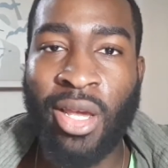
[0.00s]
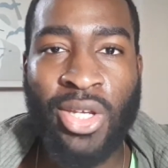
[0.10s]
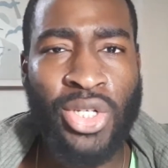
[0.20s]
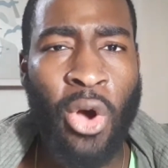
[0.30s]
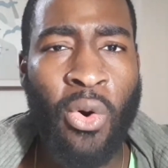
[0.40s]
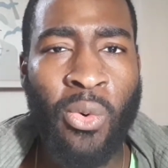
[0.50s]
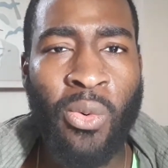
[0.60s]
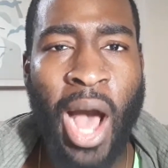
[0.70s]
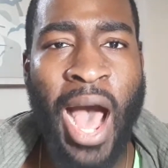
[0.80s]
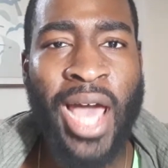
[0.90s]

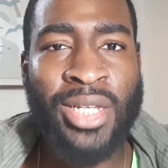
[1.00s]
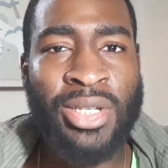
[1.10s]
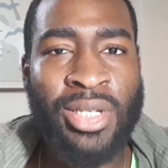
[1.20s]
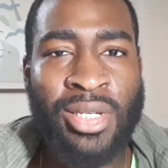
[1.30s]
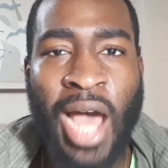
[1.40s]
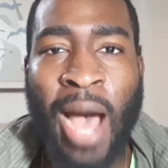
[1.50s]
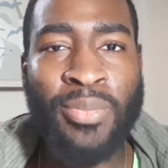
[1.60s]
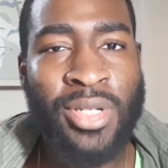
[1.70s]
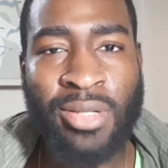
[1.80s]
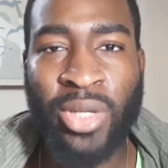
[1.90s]
so I
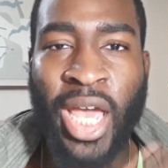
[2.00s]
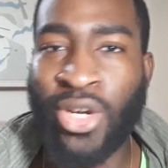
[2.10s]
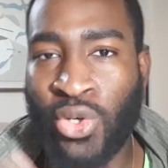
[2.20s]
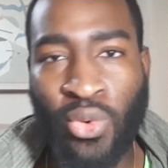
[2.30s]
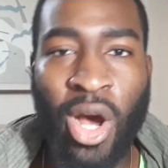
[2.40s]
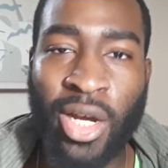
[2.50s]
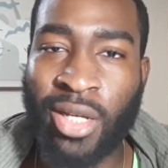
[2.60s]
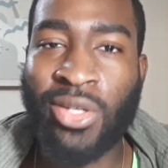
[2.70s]
stopped getting drunk